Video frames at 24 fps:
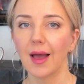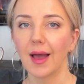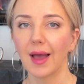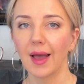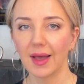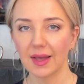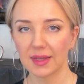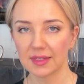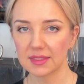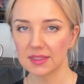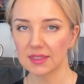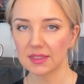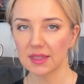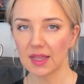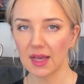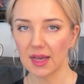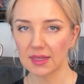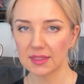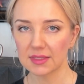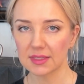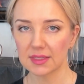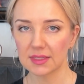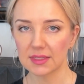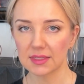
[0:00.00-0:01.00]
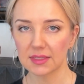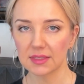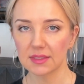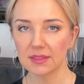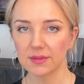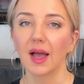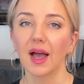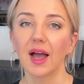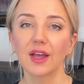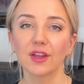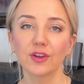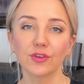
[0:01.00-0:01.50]
and elastin,
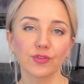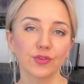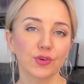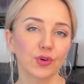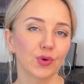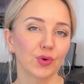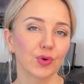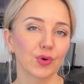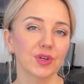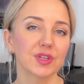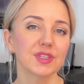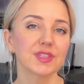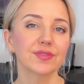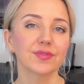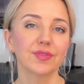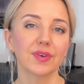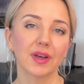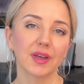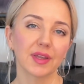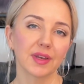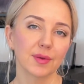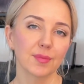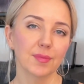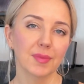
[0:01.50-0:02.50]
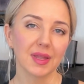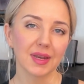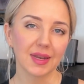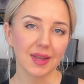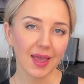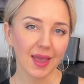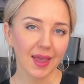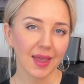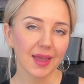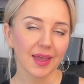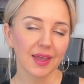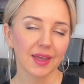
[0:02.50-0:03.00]
and of course vitamin
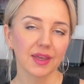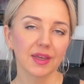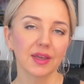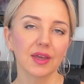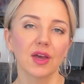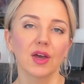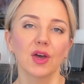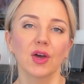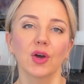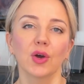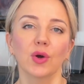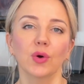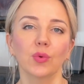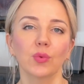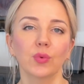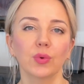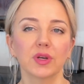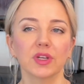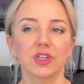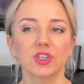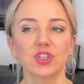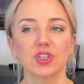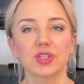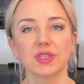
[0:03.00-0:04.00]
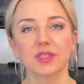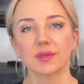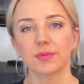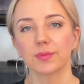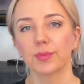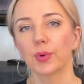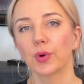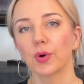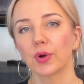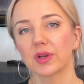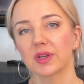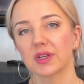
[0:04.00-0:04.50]
A, which is
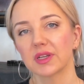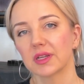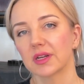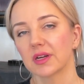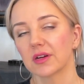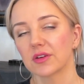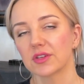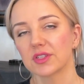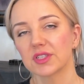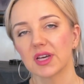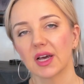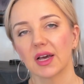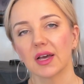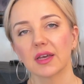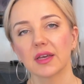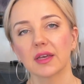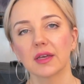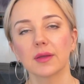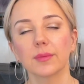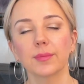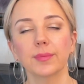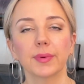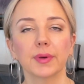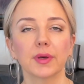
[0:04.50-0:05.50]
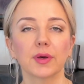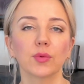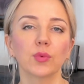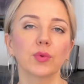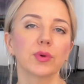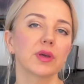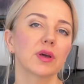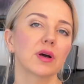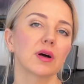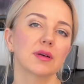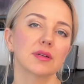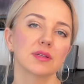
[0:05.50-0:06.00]
important in our diet, but
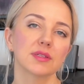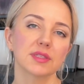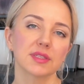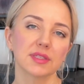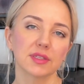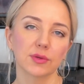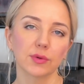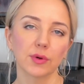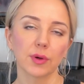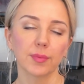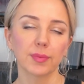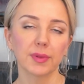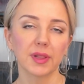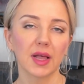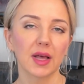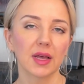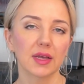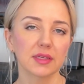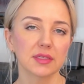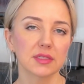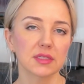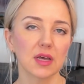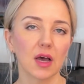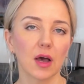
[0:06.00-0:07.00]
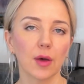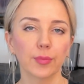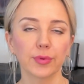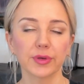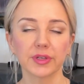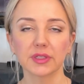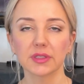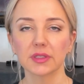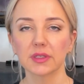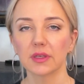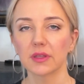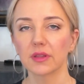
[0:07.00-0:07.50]
we also apply it
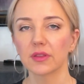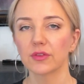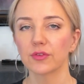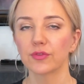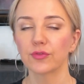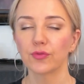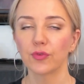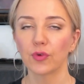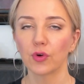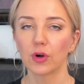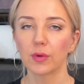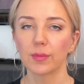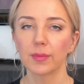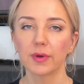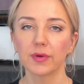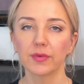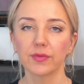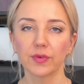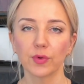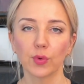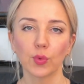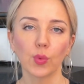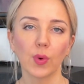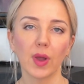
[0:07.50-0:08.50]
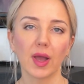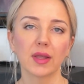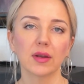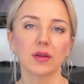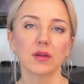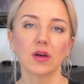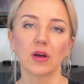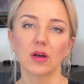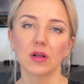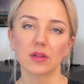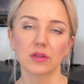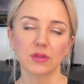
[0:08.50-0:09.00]
topically in the form of a
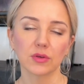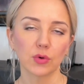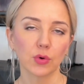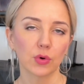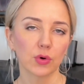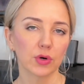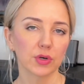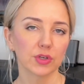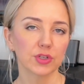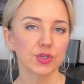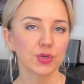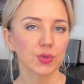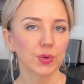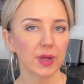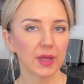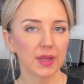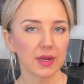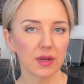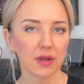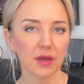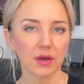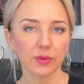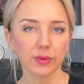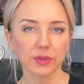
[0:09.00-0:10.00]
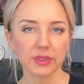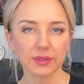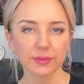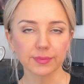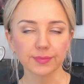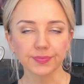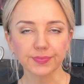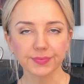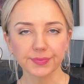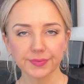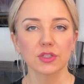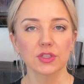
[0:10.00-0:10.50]
retinol or tretinoin.
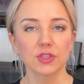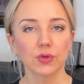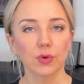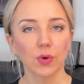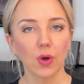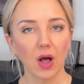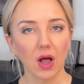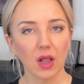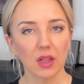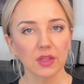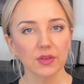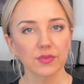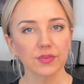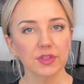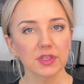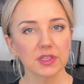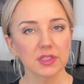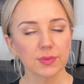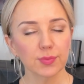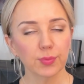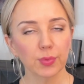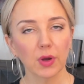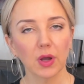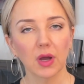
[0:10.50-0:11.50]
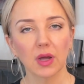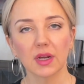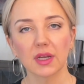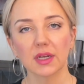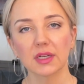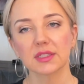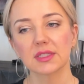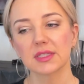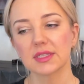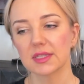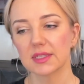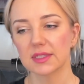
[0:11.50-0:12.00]
So all of these
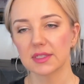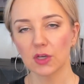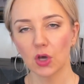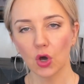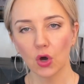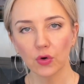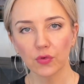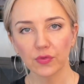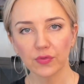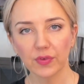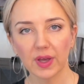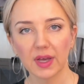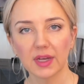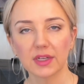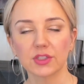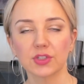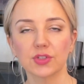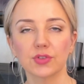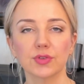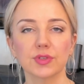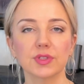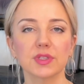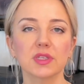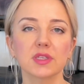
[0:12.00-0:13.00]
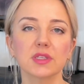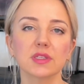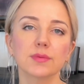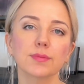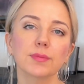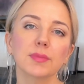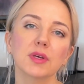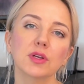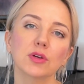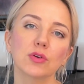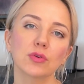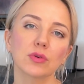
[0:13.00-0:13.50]
products, these cofactors, these
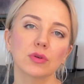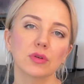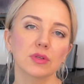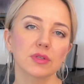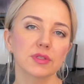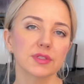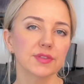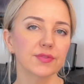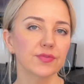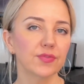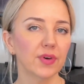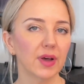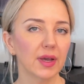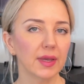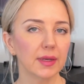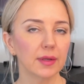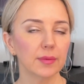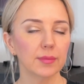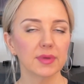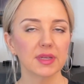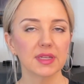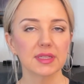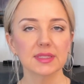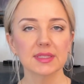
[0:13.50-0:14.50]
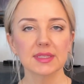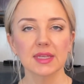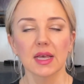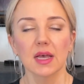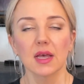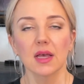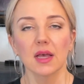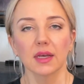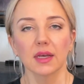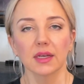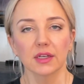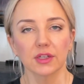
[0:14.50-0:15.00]
minerals, vitamins,
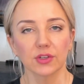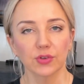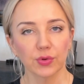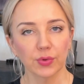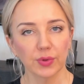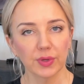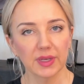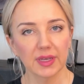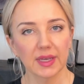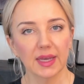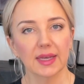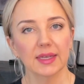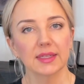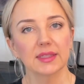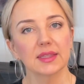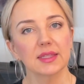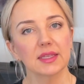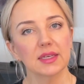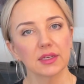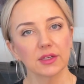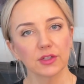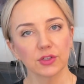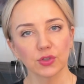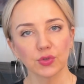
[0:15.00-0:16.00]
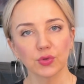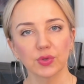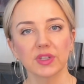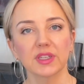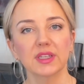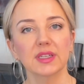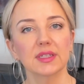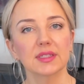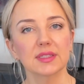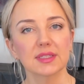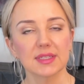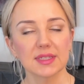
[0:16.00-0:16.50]
create the
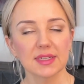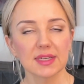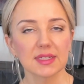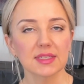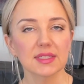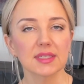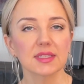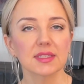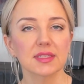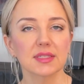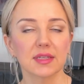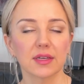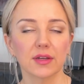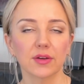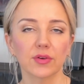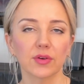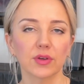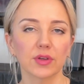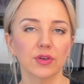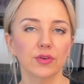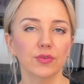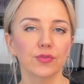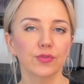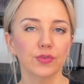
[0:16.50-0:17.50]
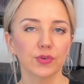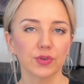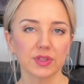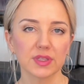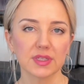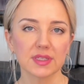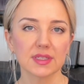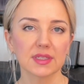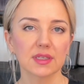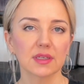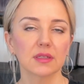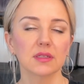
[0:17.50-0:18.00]
ingredients necessary for the
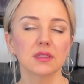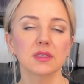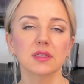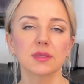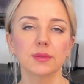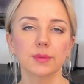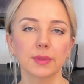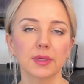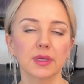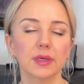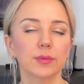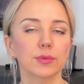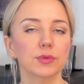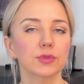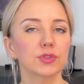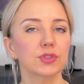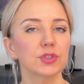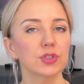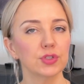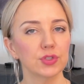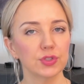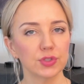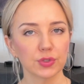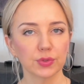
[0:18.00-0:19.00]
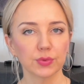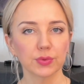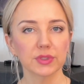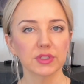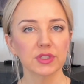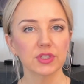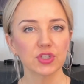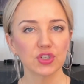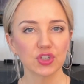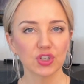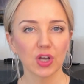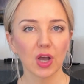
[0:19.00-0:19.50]
skin to be able to do
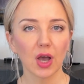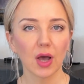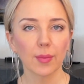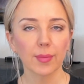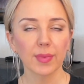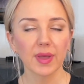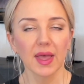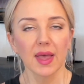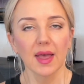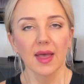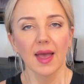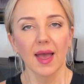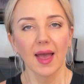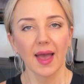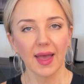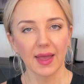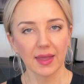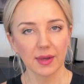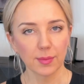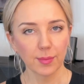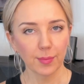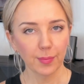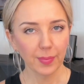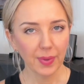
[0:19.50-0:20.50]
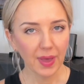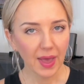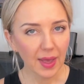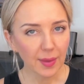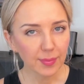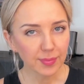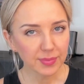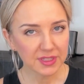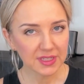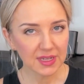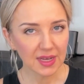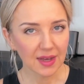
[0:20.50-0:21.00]
its job. And
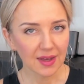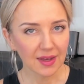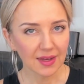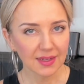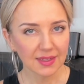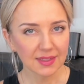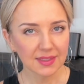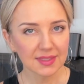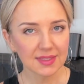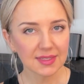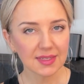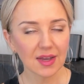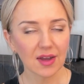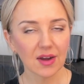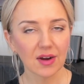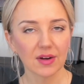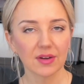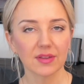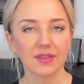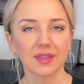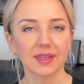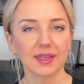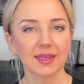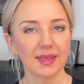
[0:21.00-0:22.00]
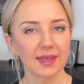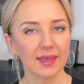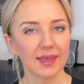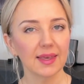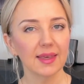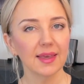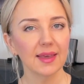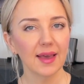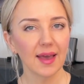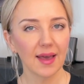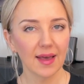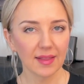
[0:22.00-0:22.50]
peptides are the
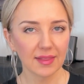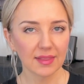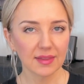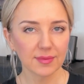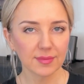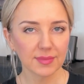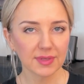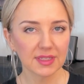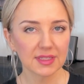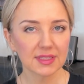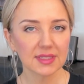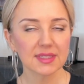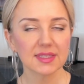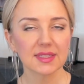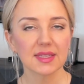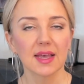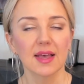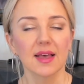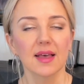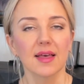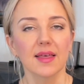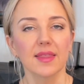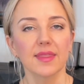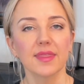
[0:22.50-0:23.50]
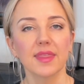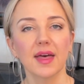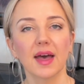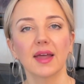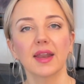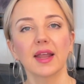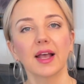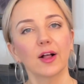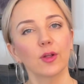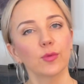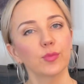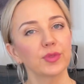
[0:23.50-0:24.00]
key elements that
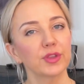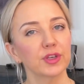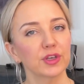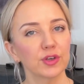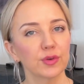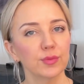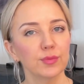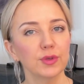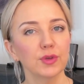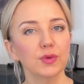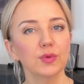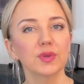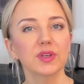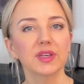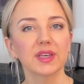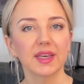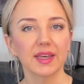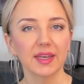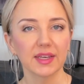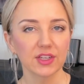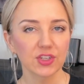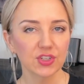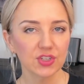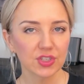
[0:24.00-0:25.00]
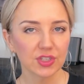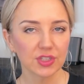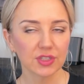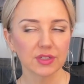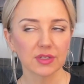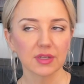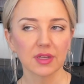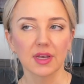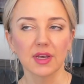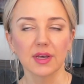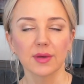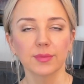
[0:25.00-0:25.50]
help the
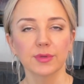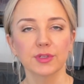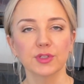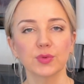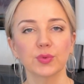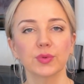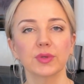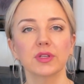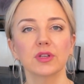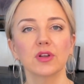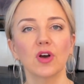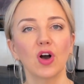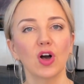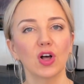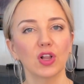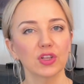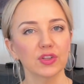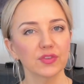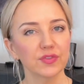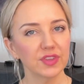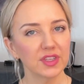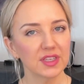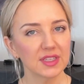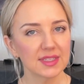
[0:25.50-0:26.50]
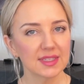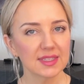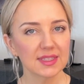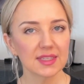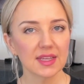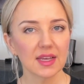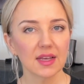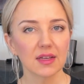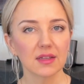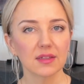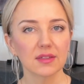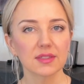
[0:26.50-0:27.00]
communication between all of these
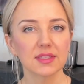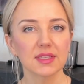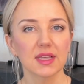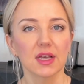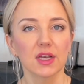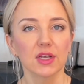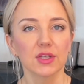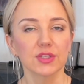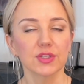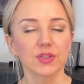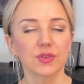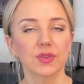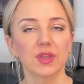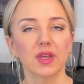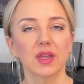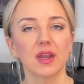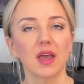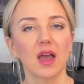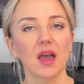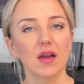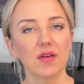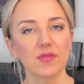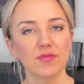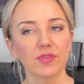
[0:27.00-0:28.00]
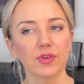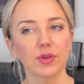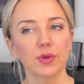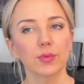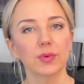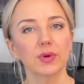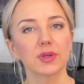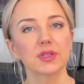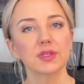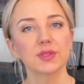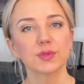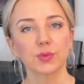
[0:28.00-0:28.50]
cells so that
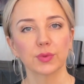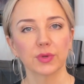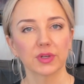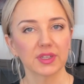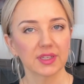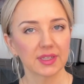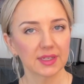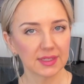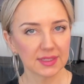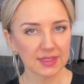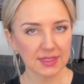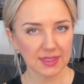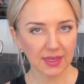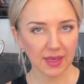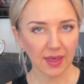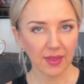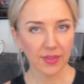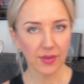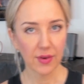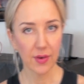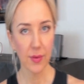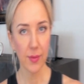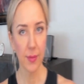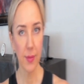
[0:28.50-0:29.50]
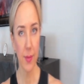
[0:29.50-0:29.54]
everyone is working together.